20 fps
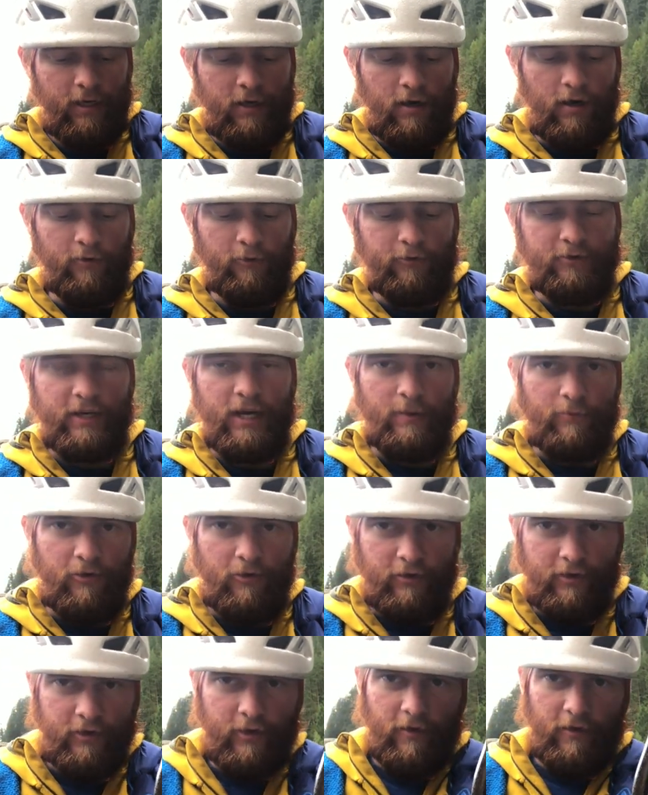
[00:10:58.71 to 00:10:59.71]
Other times
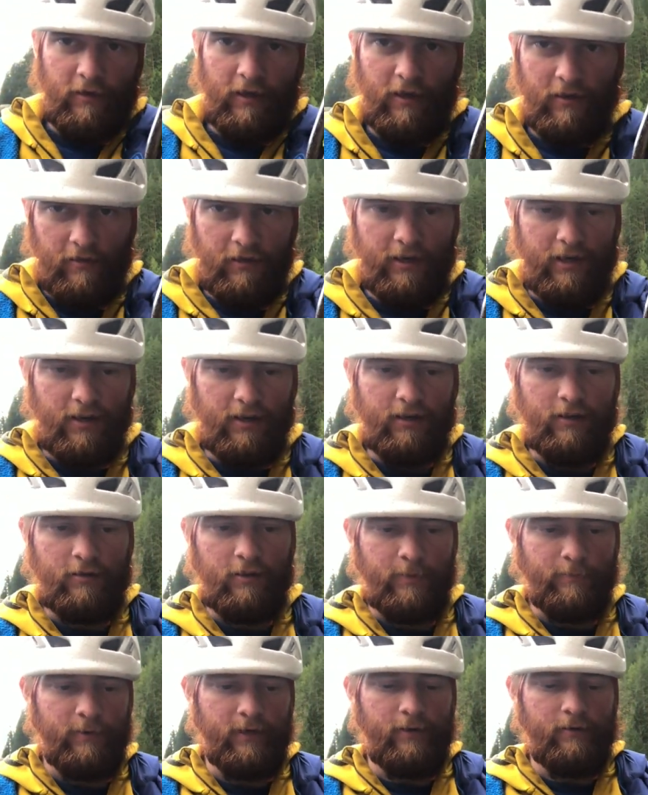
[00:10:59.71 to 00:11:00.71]
you can just easily
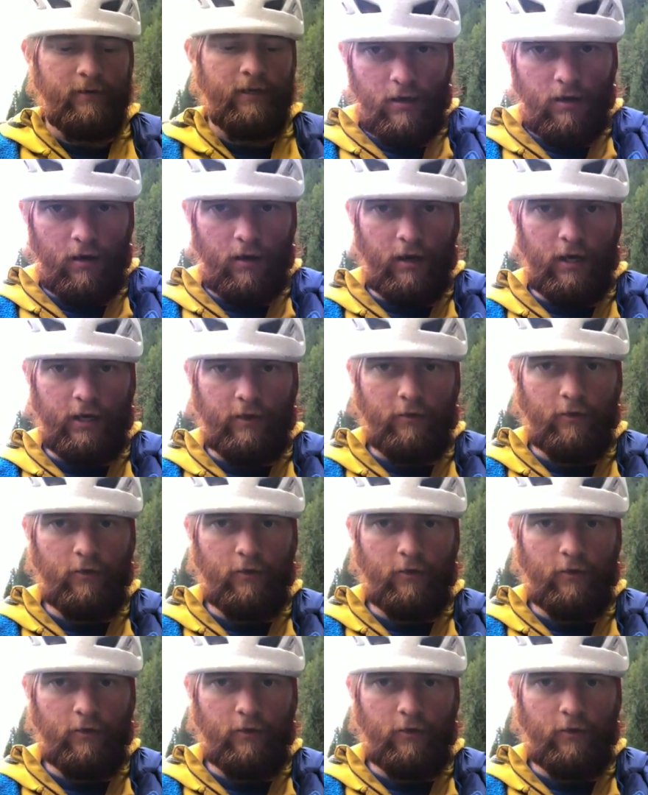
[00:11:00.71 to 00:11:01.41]
unclip it. All right,